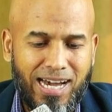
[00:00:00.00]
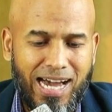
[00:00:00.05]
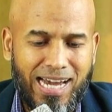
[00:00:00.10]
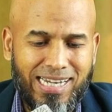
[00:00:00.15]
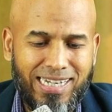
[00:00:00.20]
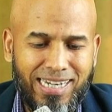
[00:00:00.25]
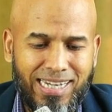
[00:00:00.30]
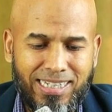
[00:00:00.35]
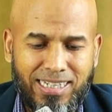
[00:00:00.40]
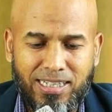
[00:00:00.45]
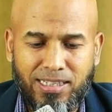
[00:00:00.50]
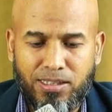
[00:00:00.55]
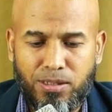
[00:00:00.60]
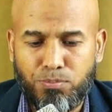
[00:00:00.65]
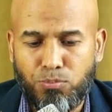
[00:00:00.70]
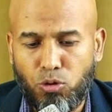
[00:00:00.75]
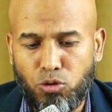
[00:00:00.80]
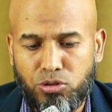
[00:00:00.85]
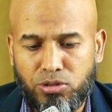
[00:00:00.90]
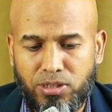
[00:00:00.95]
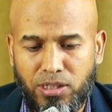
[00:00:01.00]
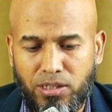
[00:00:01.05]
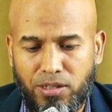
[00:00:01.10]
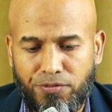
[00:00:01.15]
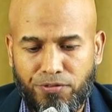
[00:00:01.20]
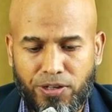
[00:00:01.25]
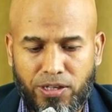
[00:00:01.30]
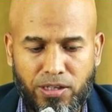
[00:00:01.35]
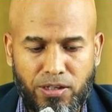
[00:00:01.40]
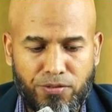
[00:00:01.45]
highlighting the most
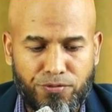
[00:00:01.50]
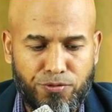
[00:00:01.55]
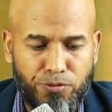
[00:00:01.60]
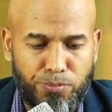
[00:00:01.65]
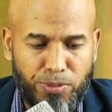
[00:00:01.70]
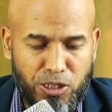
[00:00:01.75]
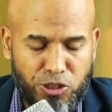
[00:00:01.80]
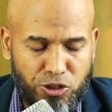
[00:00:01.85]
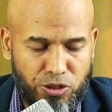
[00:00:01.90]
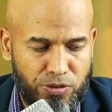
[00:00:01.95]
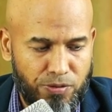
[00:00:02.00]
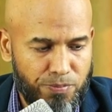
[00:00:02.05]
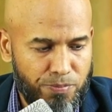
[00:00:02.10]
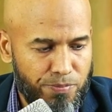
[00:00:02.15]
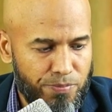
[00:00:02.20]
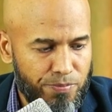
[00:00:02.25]
significant information.